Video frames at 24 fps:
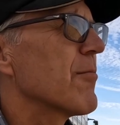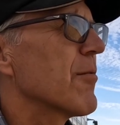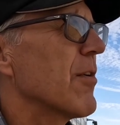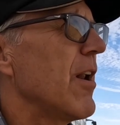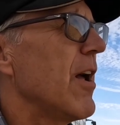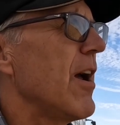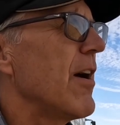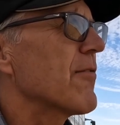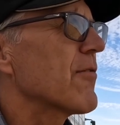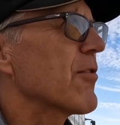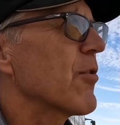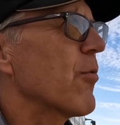
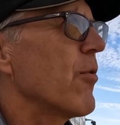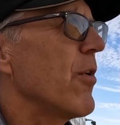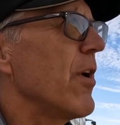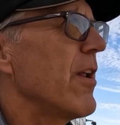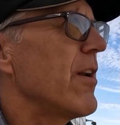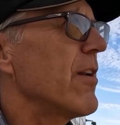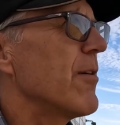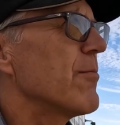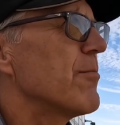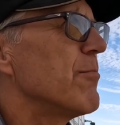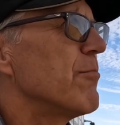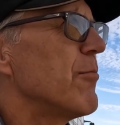Gonna have to
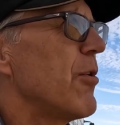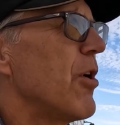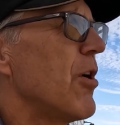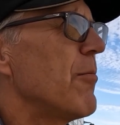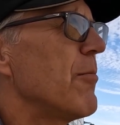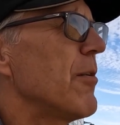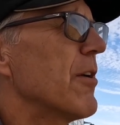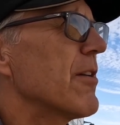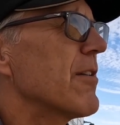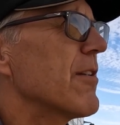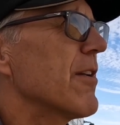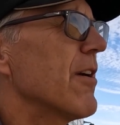wait a
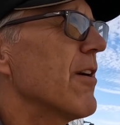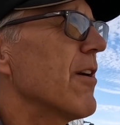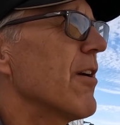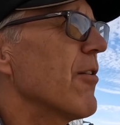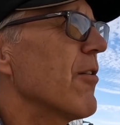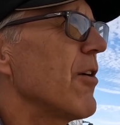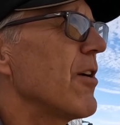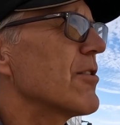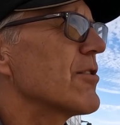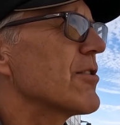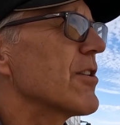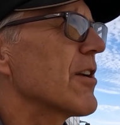moment
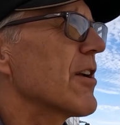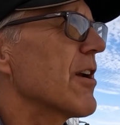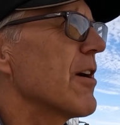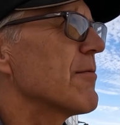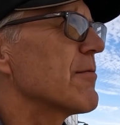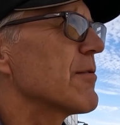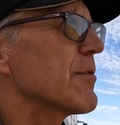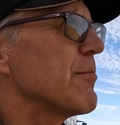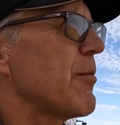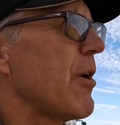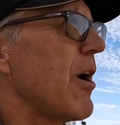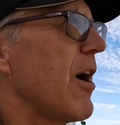here while she
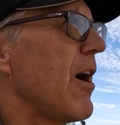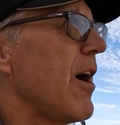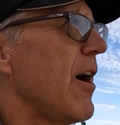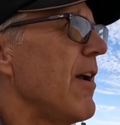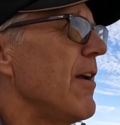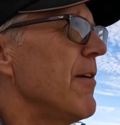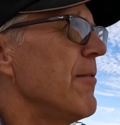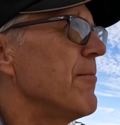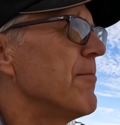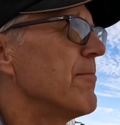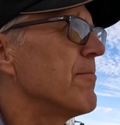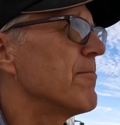comes
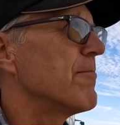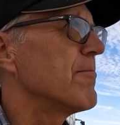by.